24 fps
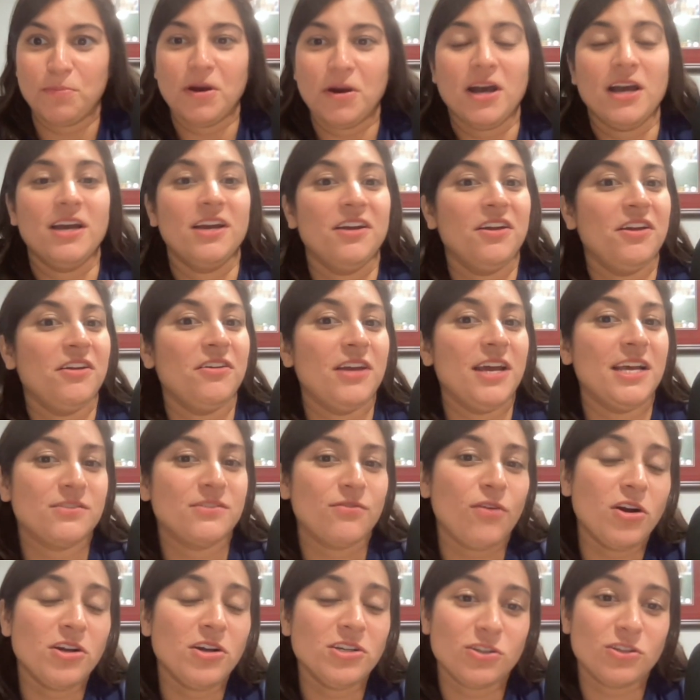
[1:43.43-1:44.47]
But as
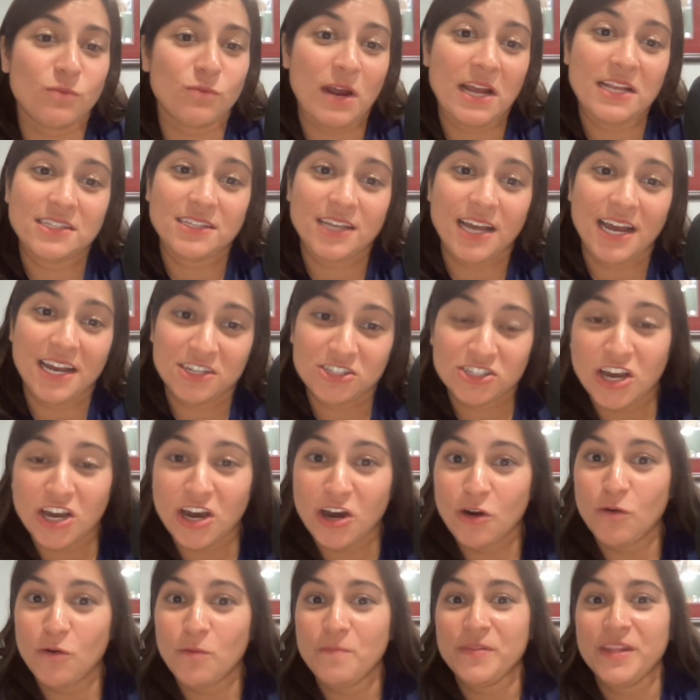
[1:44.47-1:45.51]
far as the Red Sox
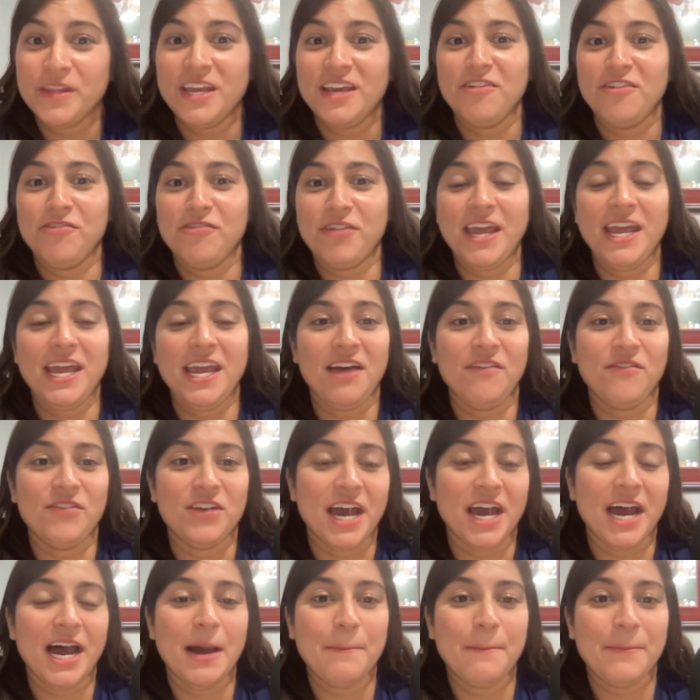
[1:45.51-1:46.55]
go, they
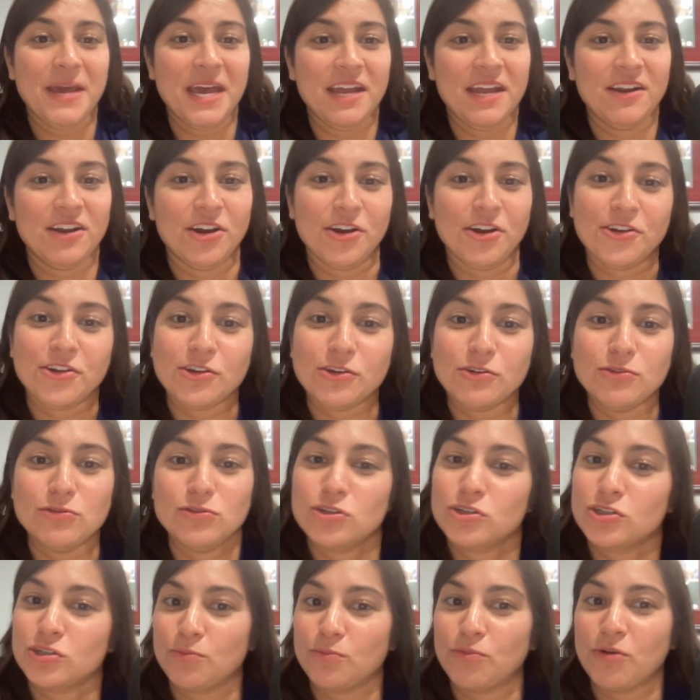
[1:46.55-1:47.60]
have not been a
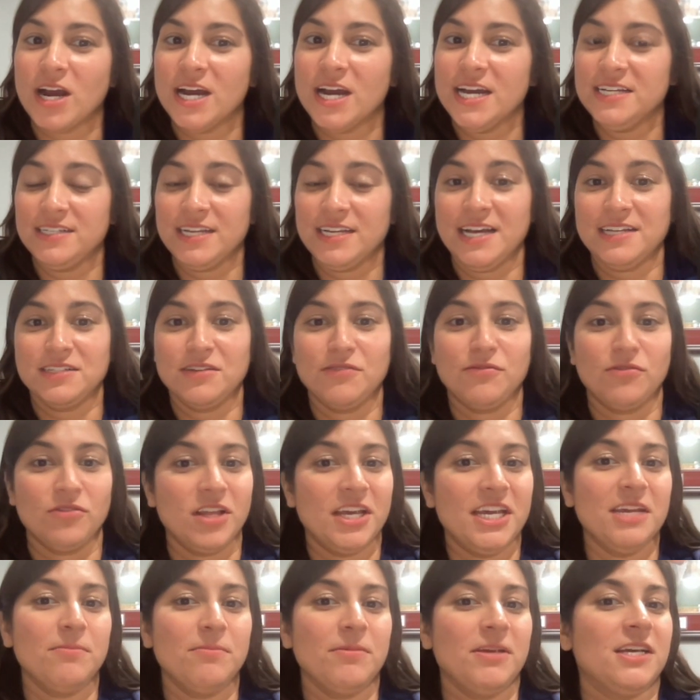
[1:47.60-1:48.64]
huge surprise as of
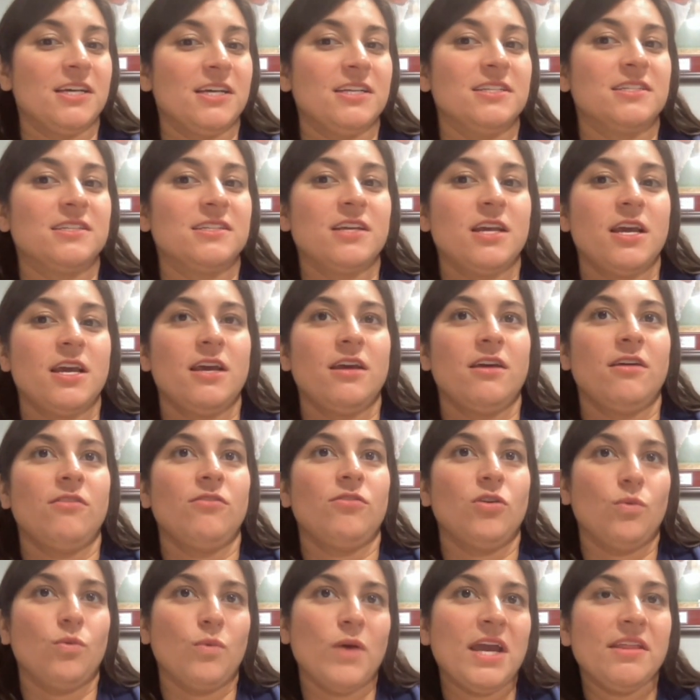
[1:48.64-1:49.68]
late because
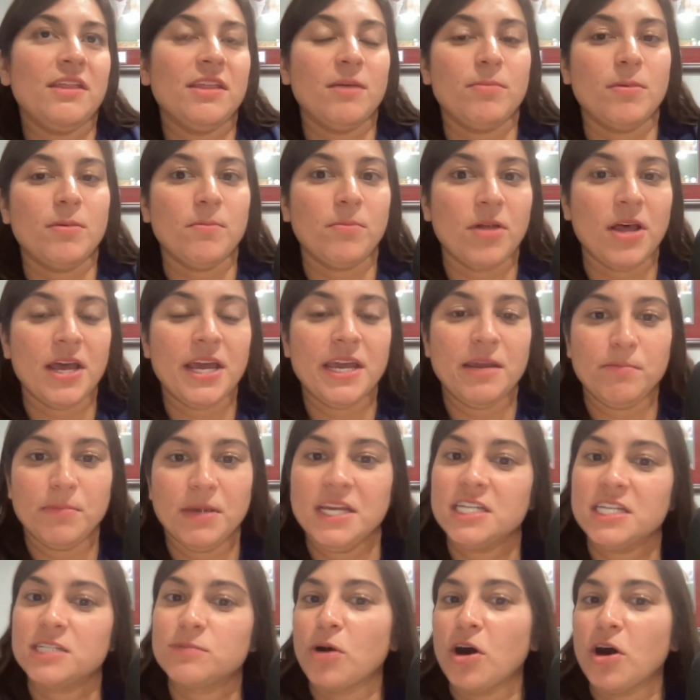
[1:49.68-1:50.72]
the way they've been playing
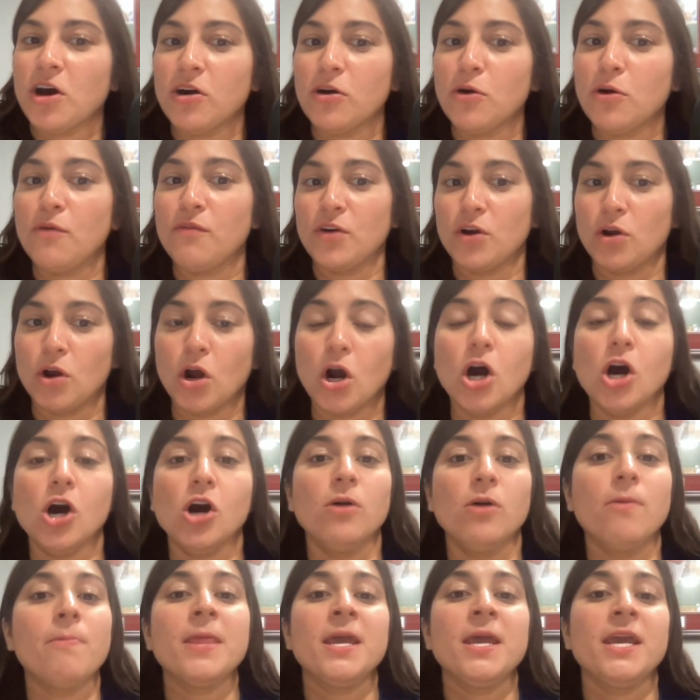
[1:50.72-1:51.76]
baseball
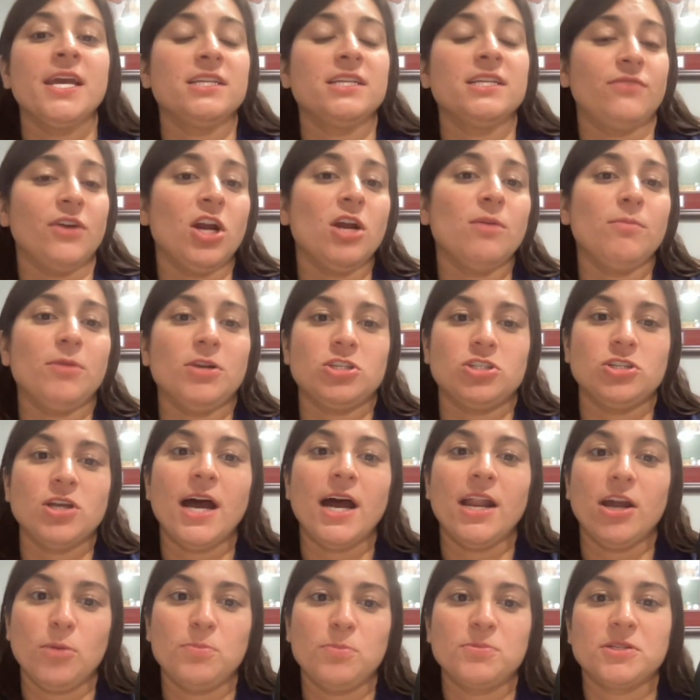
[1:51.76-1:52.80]
overall is very much
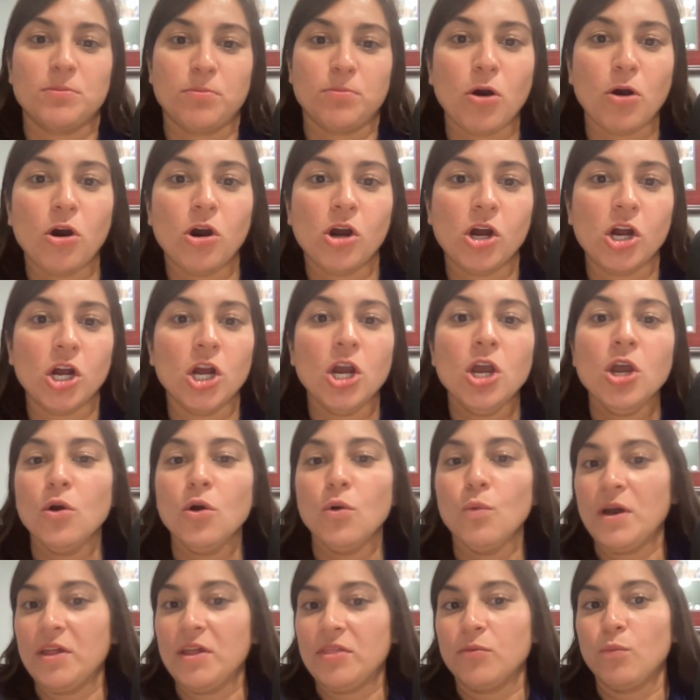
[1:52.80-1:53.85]
not up to par
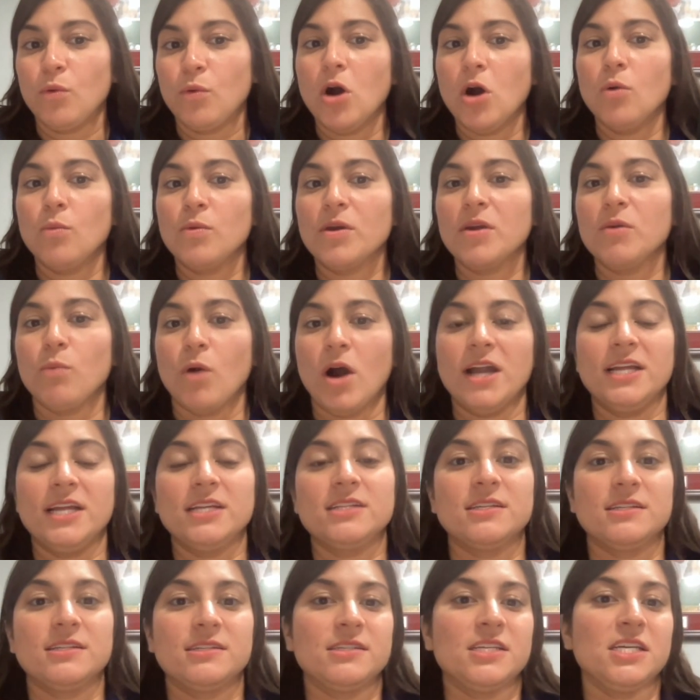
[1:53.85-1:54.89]
with what we
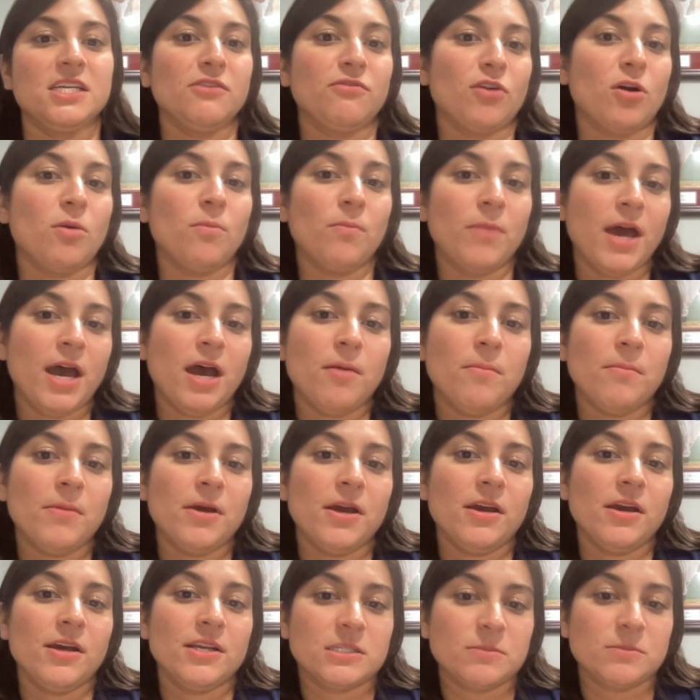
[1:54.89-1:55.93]
wanted to see from them,
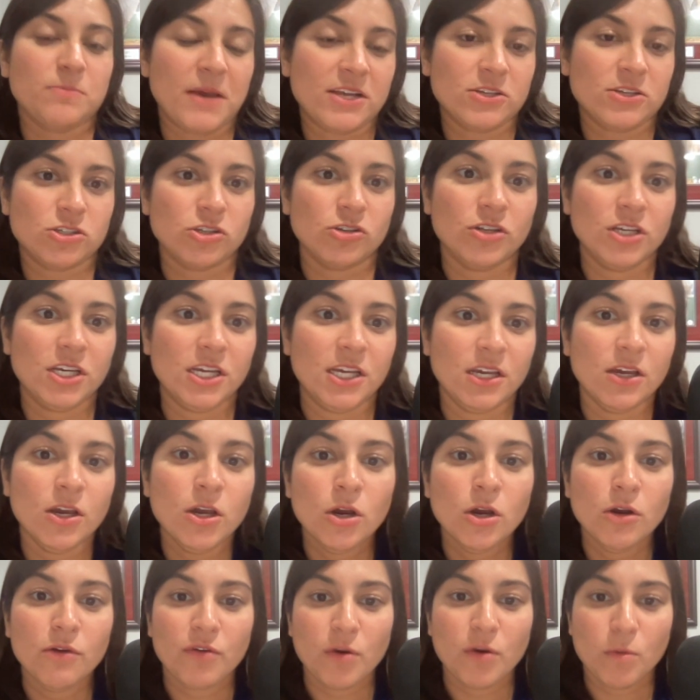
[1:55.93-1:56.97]

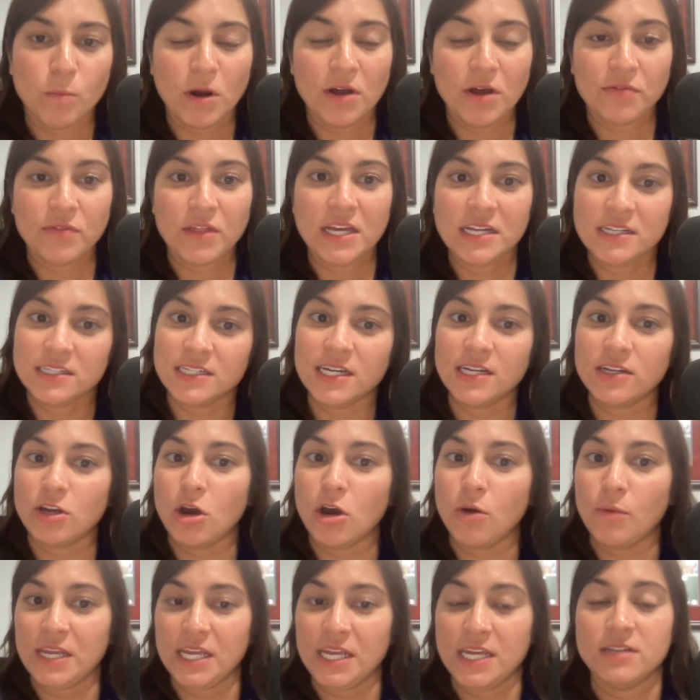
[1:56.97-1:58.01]
especially from what they did
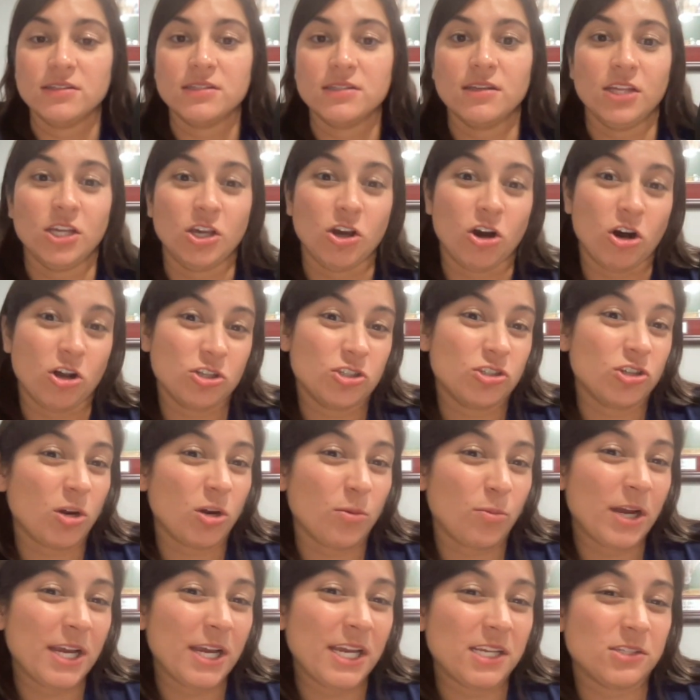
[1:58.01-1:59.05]
going into the All
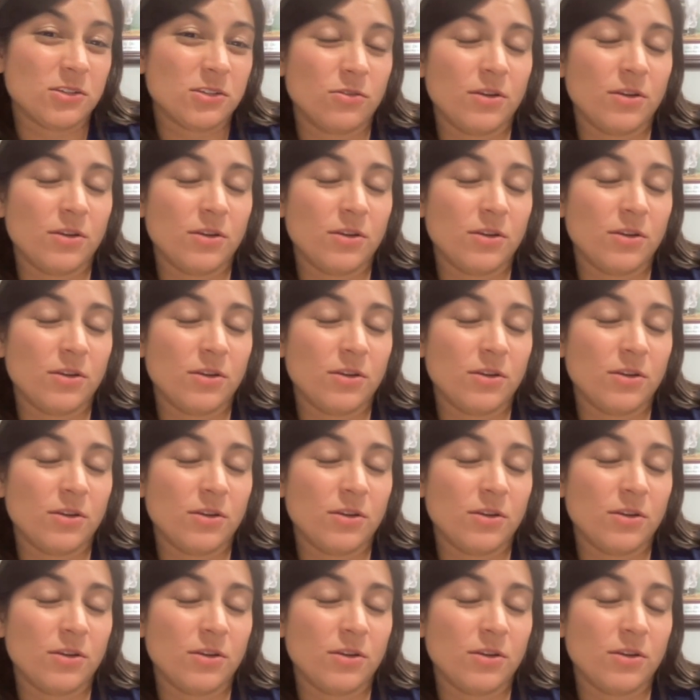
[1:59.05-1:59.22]
Star break.